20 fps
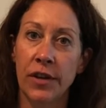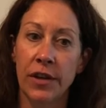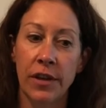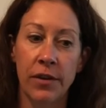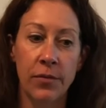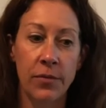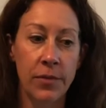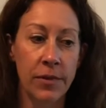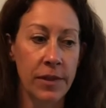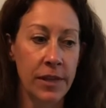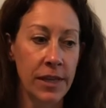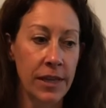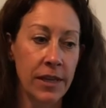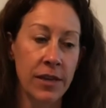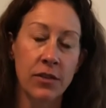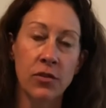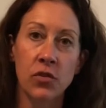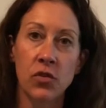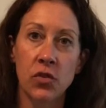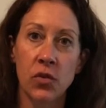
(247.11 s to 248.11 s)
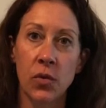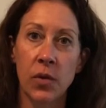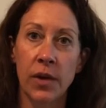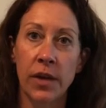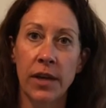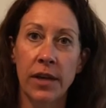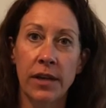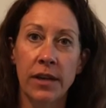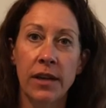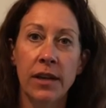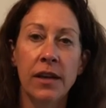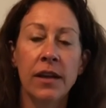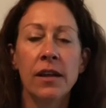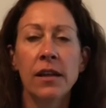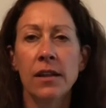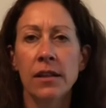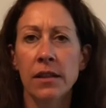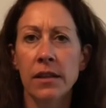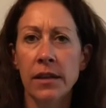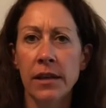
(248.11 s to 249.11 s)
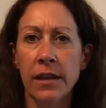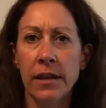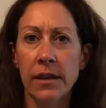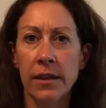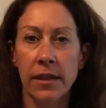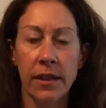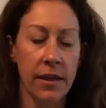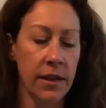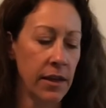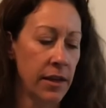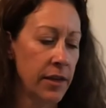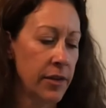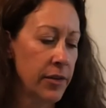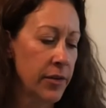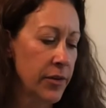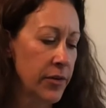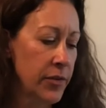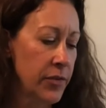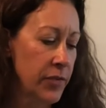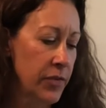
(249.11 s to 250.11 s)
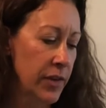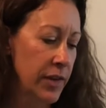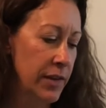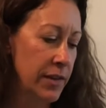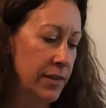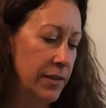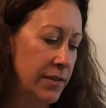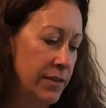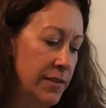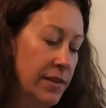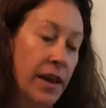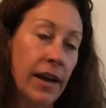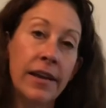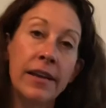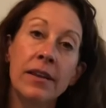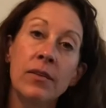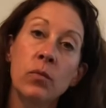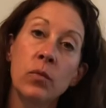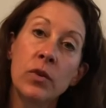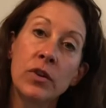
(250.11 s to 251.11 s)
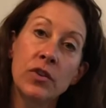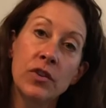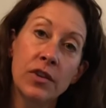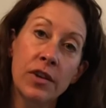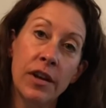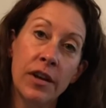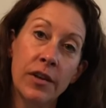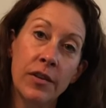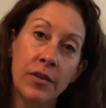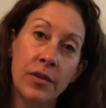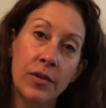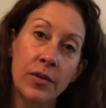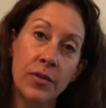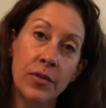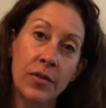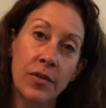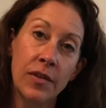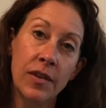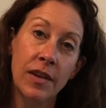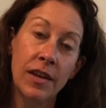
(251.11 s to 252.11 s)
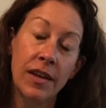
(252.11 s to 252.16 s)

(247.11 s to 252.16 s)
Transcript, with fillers: I really enjoyed looking at the colors and deciding which colors